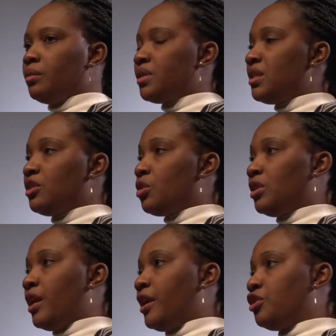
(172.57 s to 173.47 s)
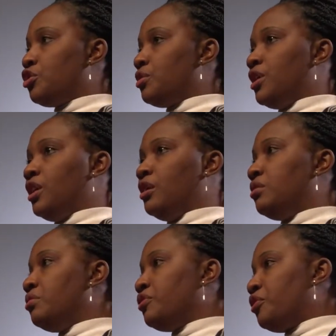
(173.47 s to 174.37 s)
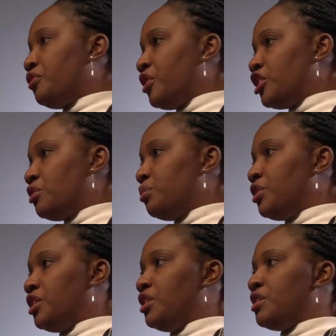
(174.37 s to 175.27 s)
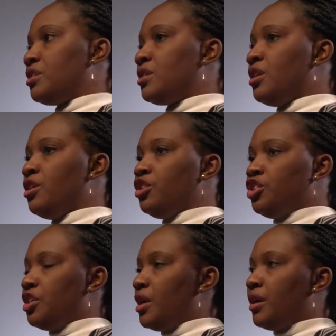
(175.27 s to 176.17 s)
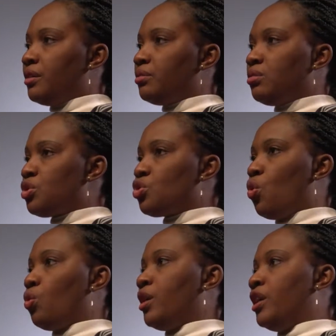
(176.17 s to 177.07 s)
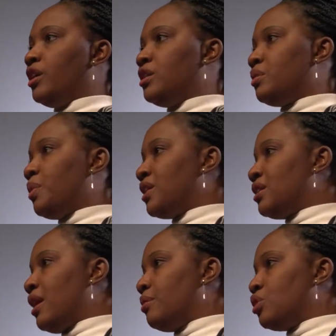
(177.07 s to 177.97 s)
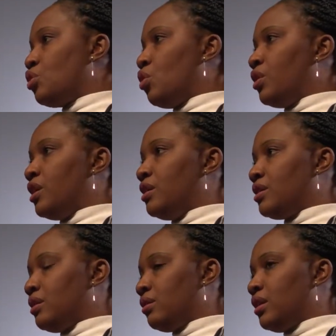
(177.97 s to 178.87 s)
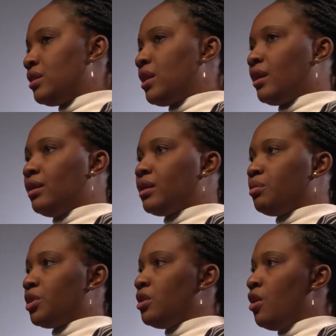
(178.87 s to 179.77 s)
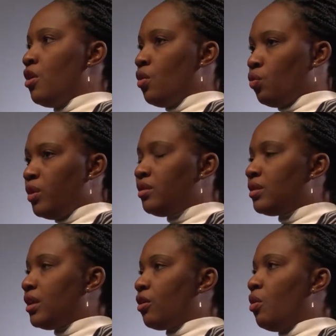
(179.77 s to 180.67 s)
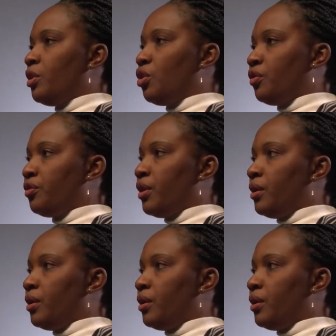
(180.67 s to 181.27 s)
sit under a tree for fresh breeze, share stories, bedtime stories, and things like that. But with the coming of